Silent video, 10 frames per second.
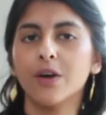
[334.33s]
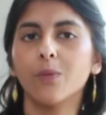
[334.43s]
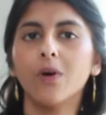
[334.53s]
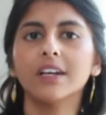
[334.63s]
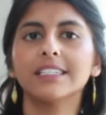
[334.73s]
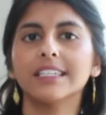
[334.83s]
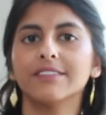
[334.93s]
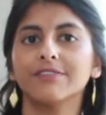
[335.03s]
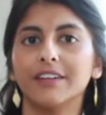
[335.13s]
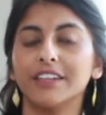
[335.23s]
One is
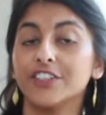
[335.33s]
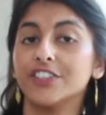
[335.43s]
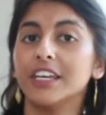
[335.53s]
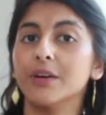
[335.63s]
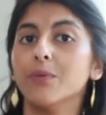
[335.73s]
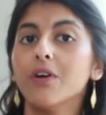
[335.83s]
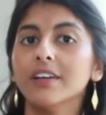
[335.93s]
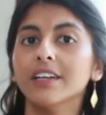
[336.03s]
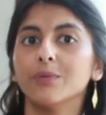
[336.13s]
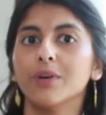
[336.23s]
in Foundation Year
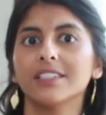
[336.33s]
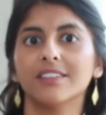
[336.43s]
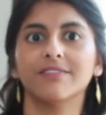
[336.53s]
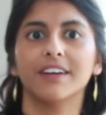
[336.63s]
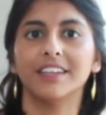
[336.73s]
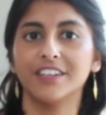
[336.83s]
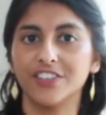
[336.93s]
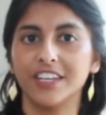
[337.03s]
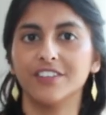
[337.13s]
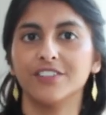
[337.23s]
1 and one is in
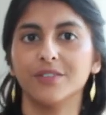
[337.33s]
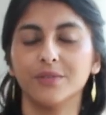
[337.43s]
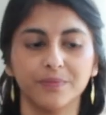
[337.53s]
Foundation Year 2.